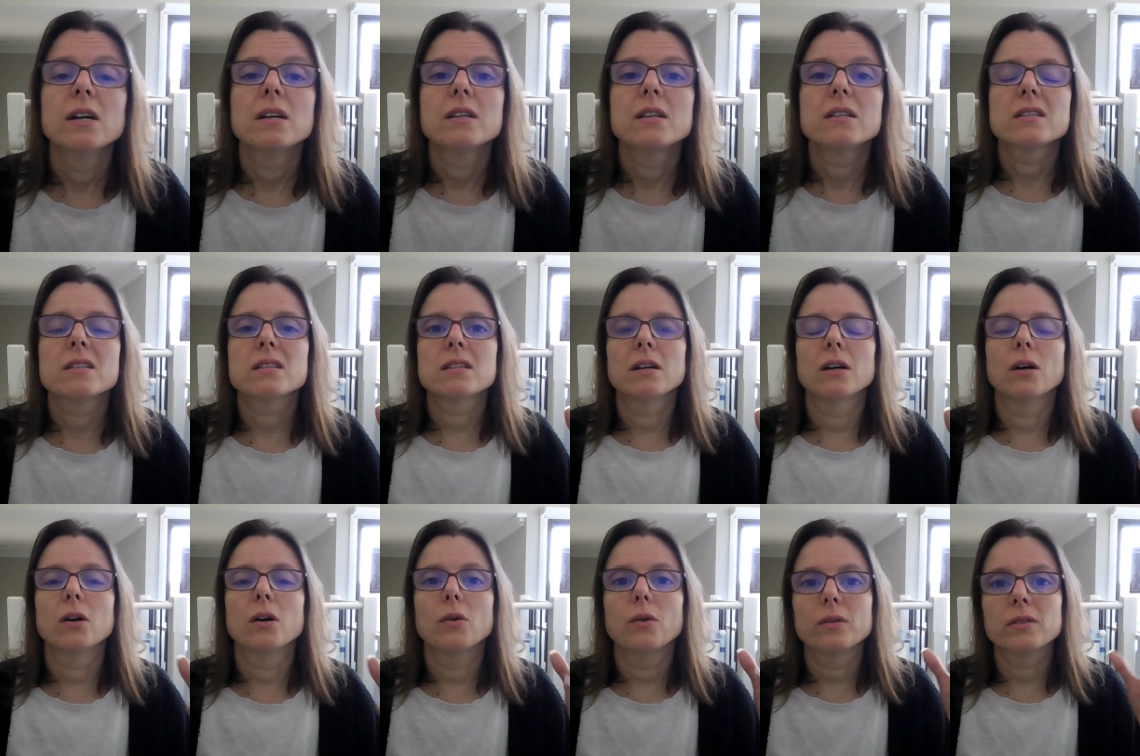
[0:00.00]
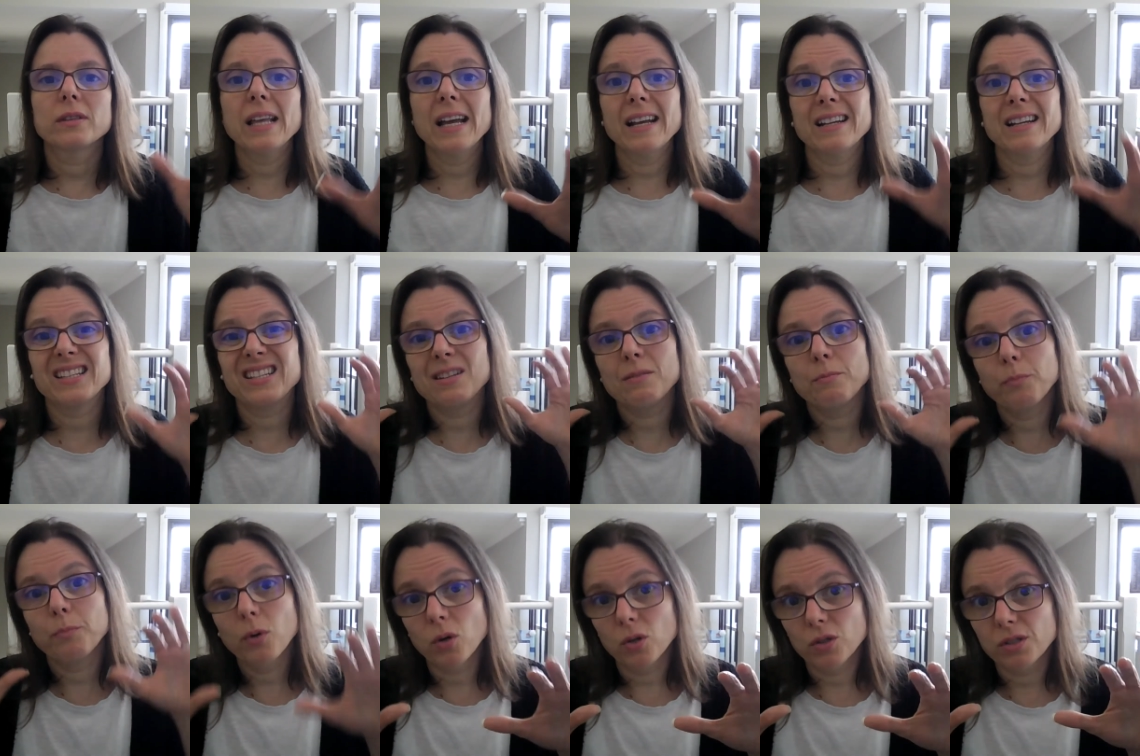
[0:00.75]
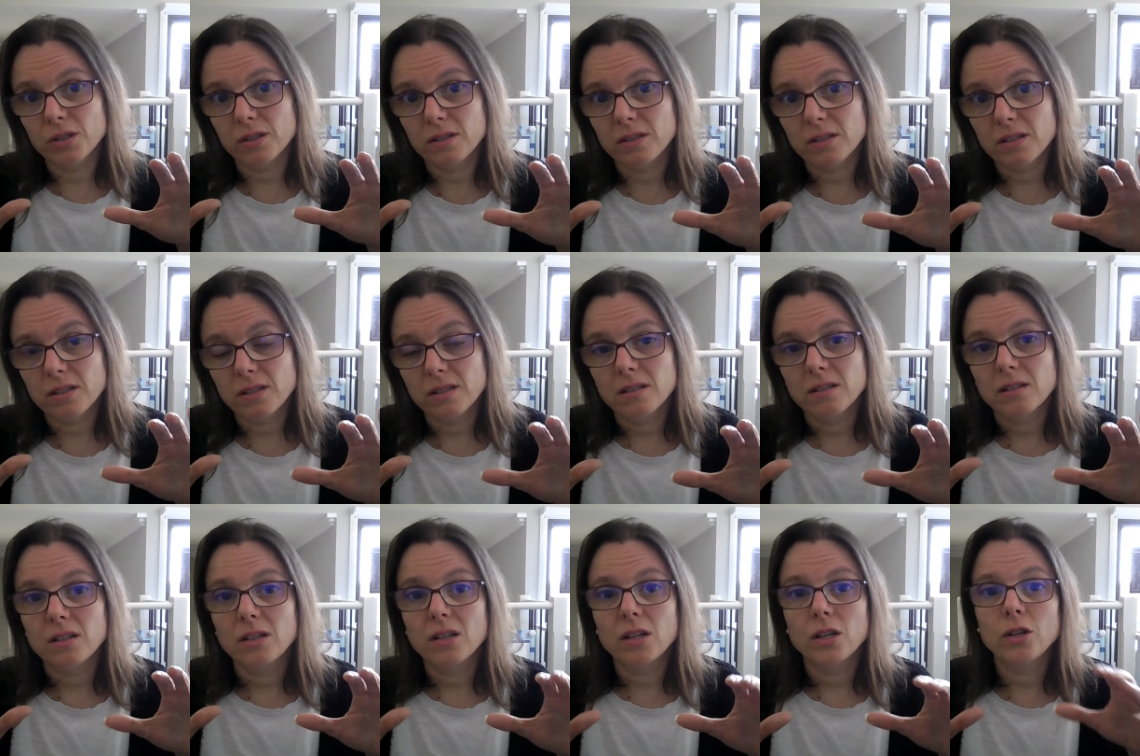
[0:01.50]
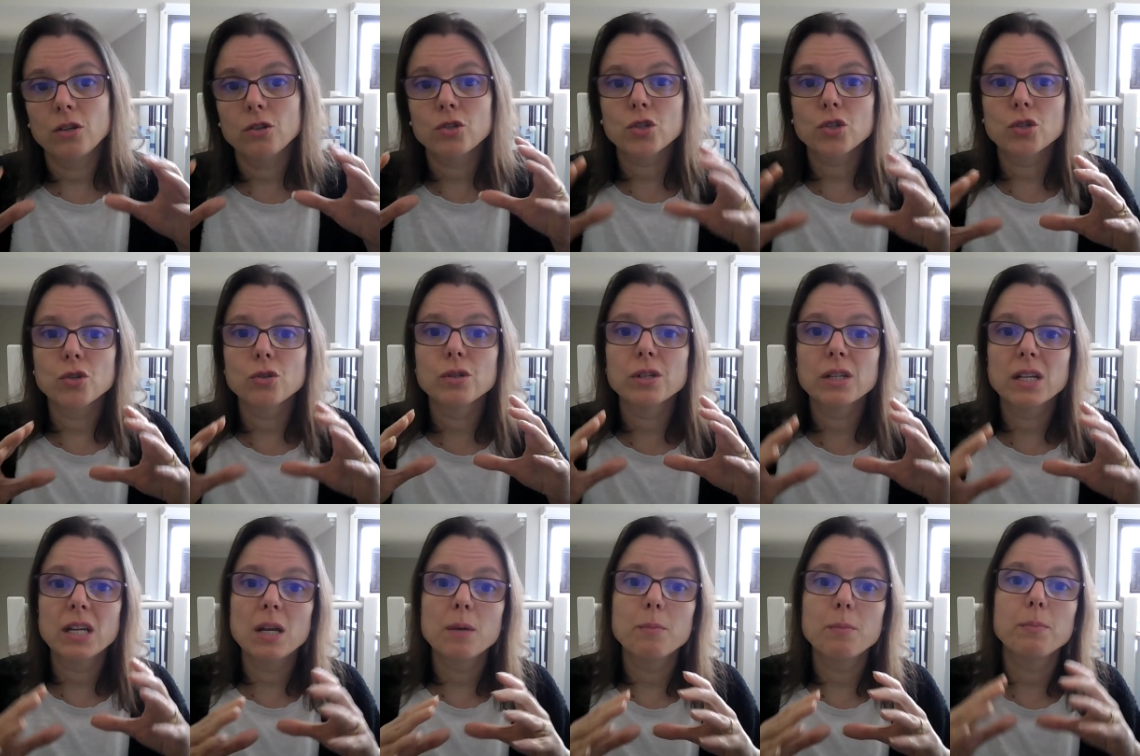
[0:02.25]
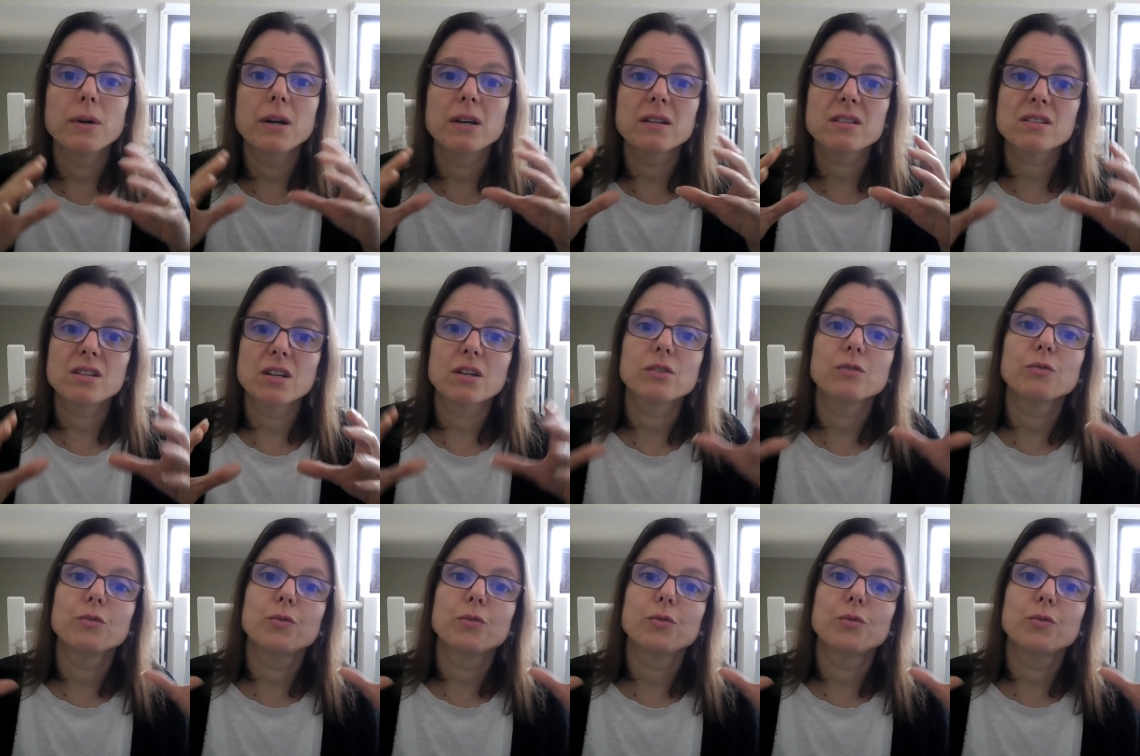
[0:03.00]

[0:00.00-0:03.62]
So that's important. you should keep a certain